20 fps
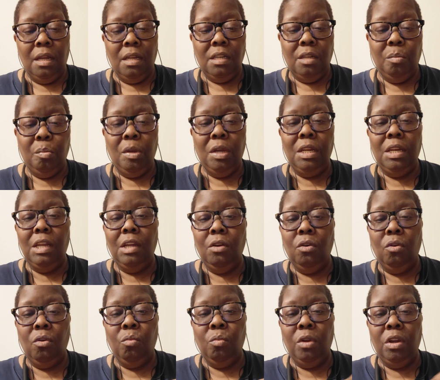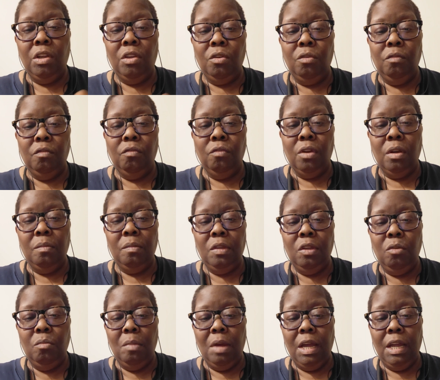Depending on where you're from,
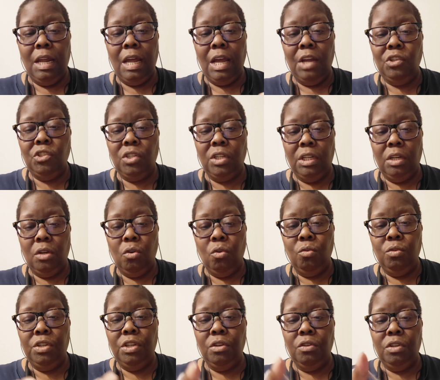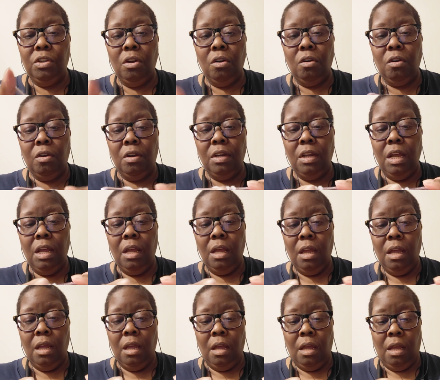you might actually hold your yarn
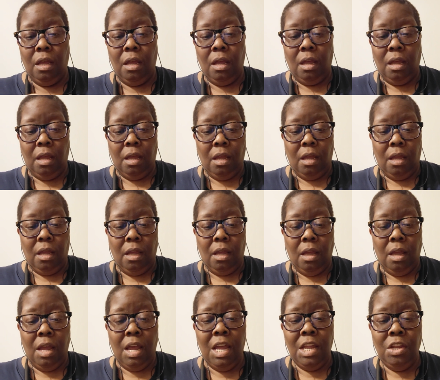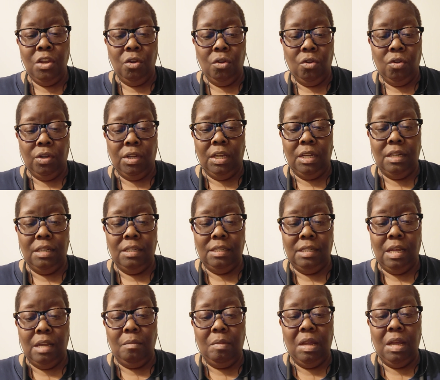and your hook in the
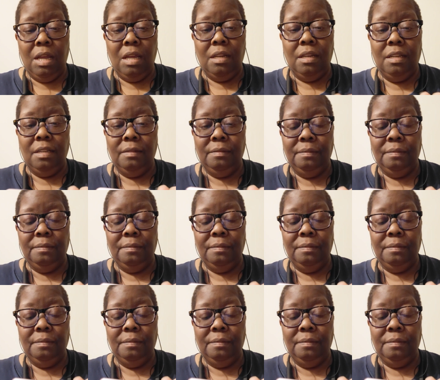same hand.